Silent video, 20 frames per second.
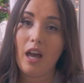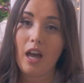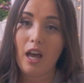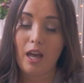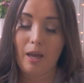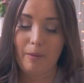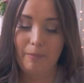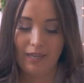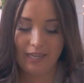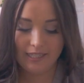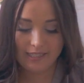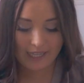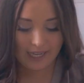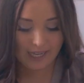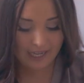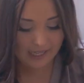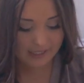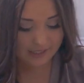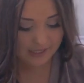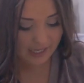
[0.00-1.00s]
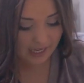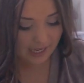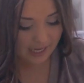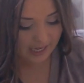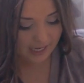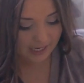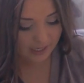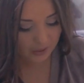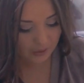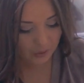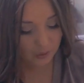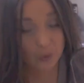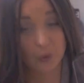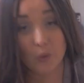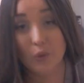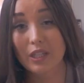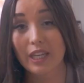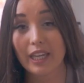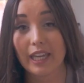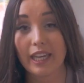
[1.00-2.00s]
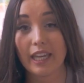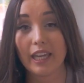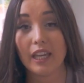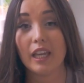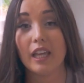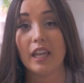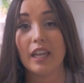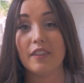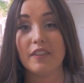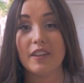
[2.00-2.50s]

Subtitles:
It has a cord here.